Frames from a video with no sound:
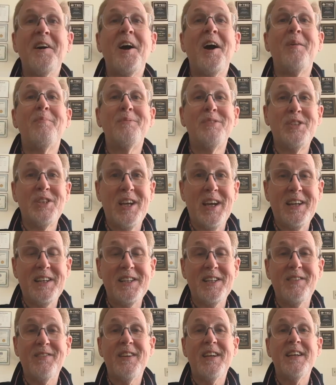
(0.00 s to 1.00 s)

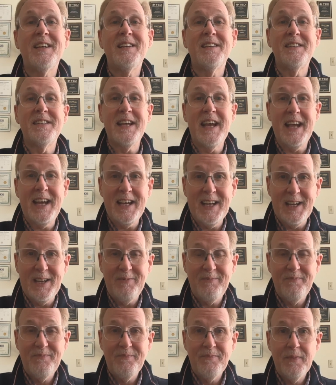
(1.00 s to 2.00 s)
objective data.
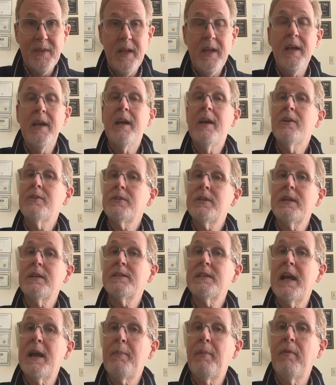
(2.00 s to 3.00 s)
Here's an
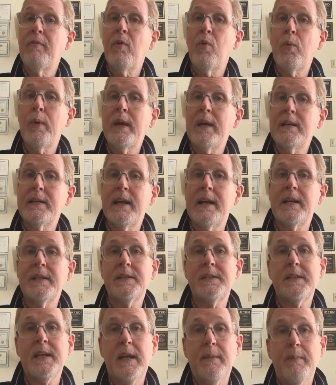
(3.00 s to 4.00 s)
example of a weak data
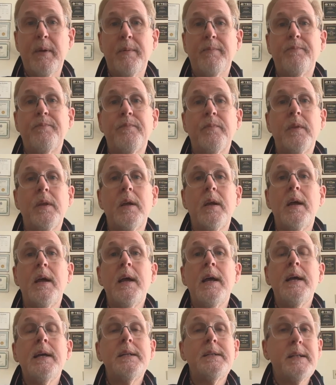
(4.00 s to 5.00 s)
statement.
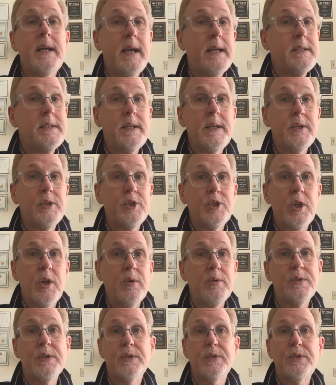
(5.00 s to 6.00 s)
Testing
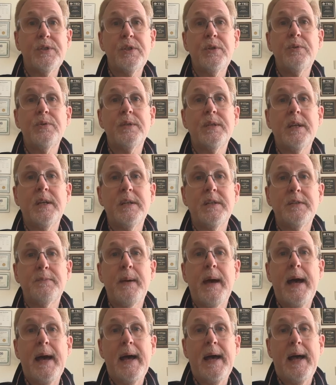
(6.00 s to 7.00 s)
shows Susan is
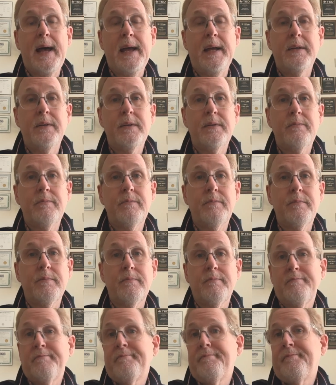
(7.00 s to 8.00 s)
behind.
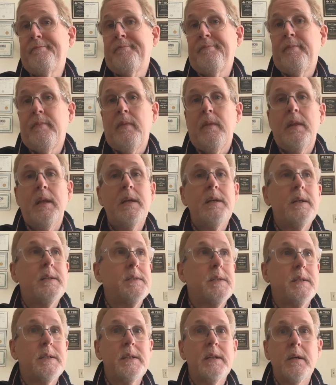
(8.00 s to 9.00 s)
That
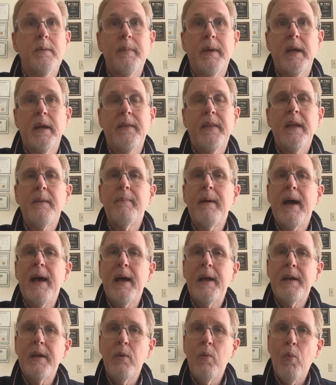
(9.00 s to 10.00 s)
doesn't tell me anything.
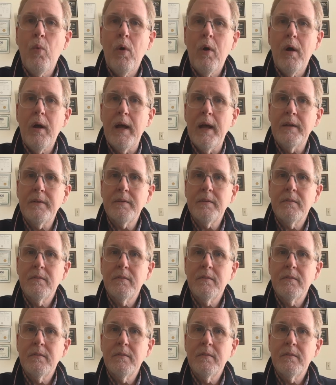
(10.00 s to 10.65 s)
Behind in what?